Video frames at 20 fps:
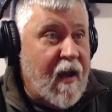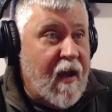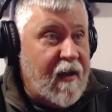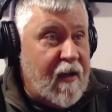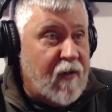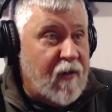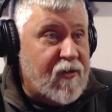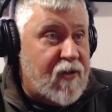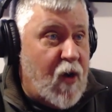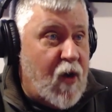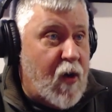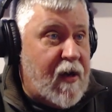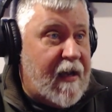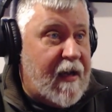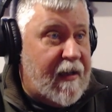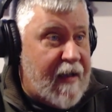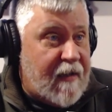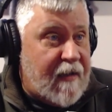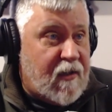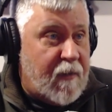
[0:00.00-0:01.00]
Now,
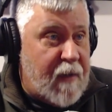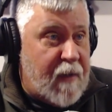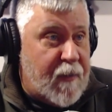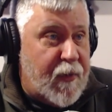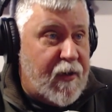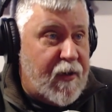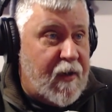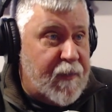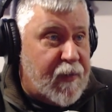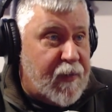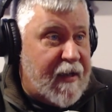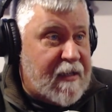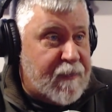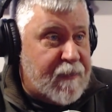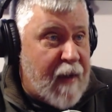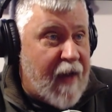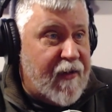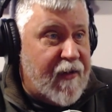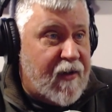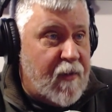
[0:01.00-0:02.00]
zoning, that's going to be put in place
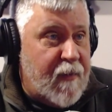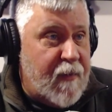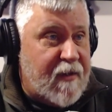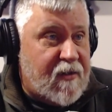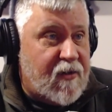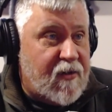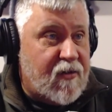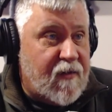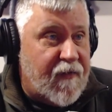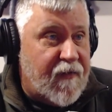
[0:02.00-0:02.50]
by the commissioners.